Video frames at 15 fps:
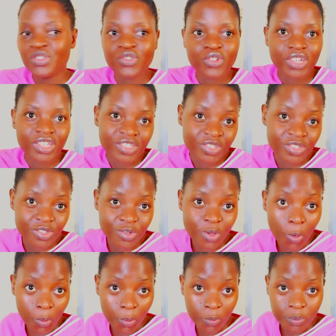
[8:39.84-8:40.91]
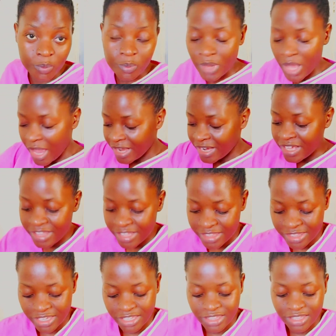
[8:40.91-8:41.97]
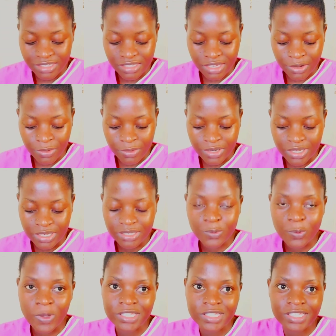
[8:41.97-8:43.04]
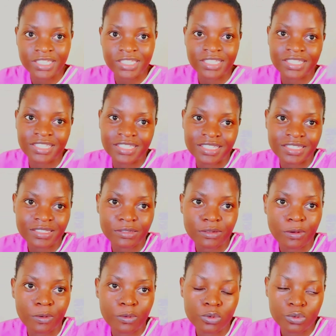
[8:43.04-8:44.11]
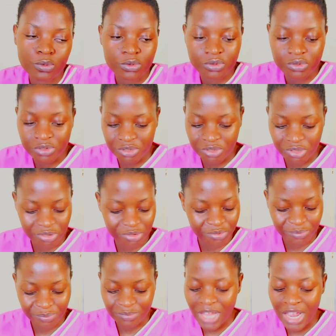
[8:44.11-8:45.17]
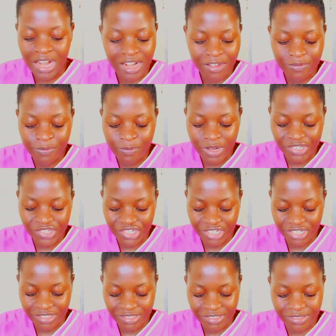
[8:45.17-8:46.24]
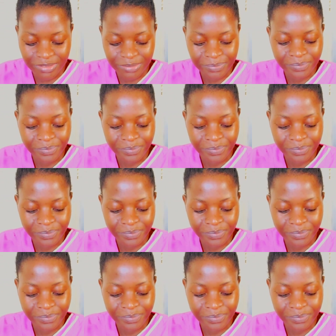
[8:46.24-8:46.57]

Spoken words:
stress. So another thing that I ordered was this. Oof, I love watches.